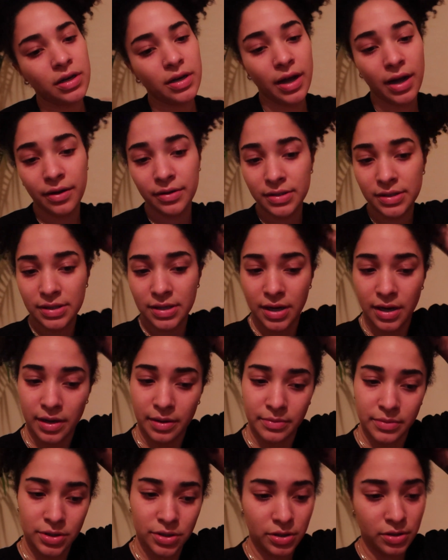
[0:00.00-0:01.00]
now it's
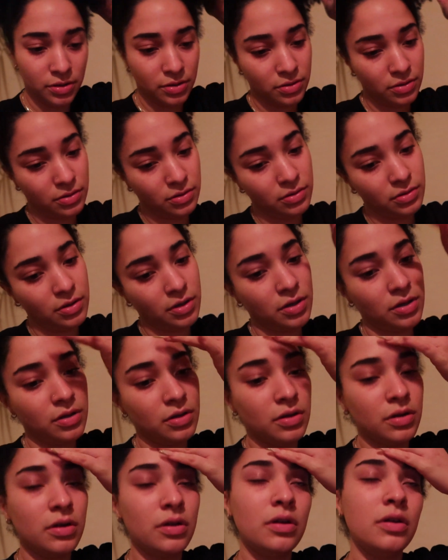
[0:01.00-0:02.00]
time to
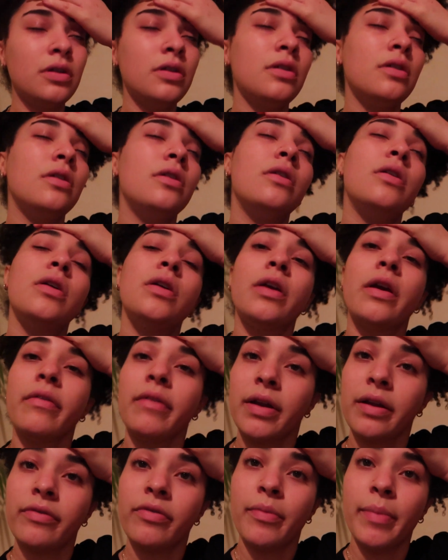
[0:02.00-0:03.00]
get
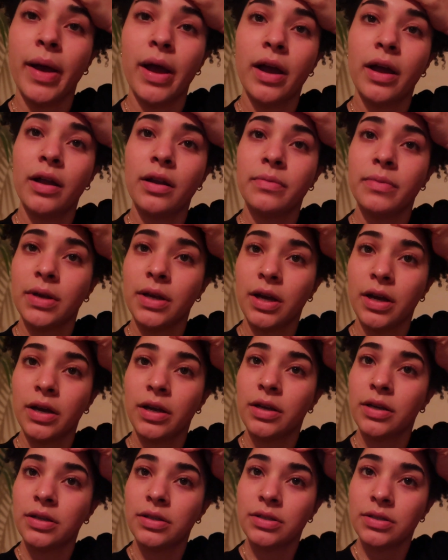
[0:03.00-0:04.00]
ready for bed,
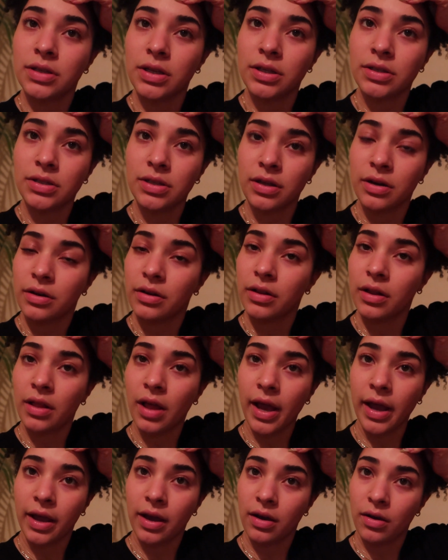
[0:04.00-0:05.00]
because it's literally
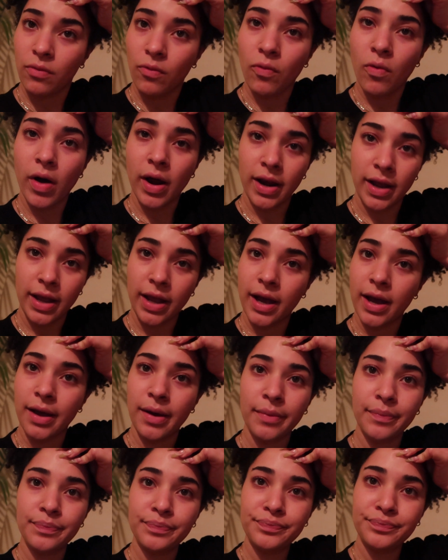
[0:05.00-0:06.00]
like 1
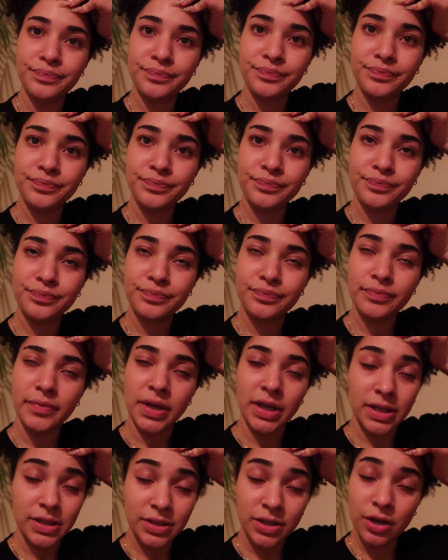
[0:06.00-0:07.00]
a.m.
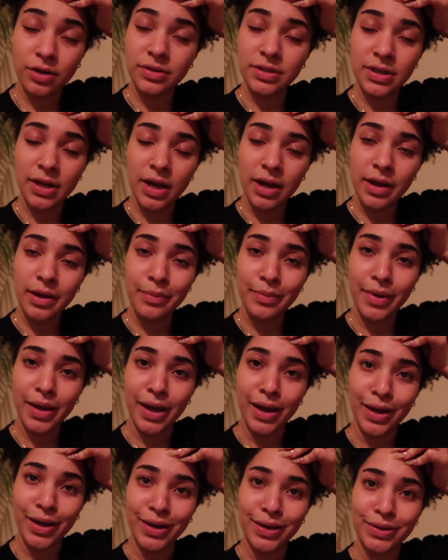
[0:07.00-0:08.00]
East Coast time,
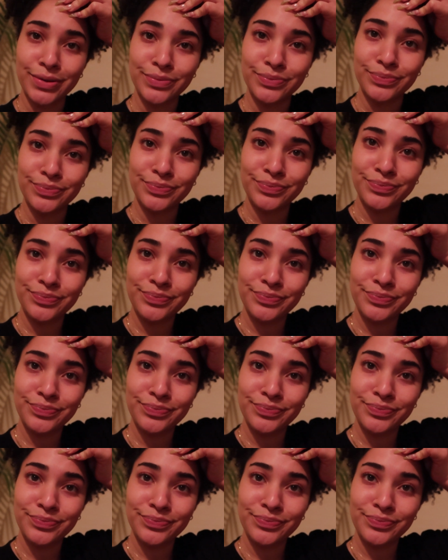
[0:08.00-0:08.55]
and